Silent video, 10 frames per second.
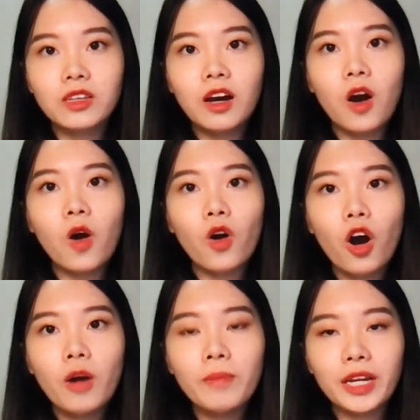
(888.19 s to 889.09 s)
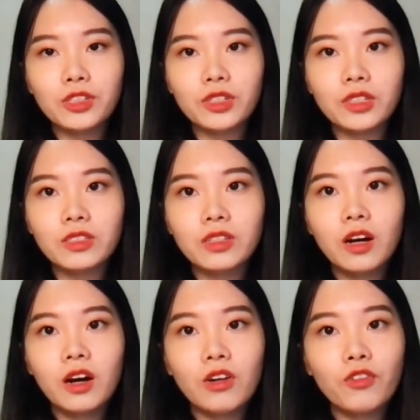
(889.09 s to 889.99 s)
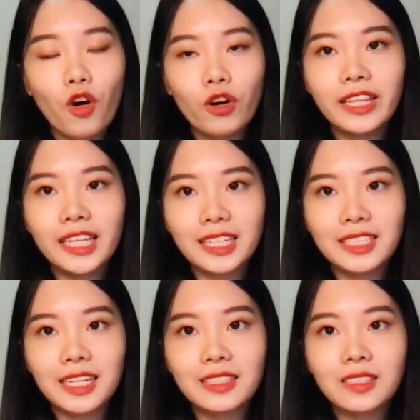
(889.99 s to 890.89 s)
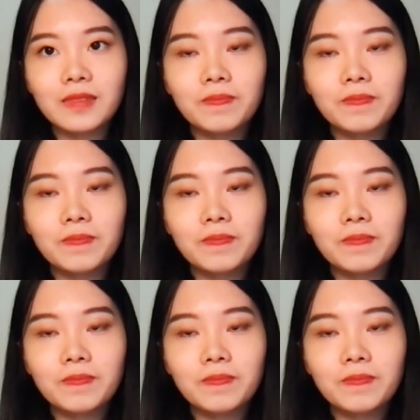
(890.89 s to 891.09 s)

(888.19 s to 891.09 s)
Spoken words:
on all metrics of all datasets.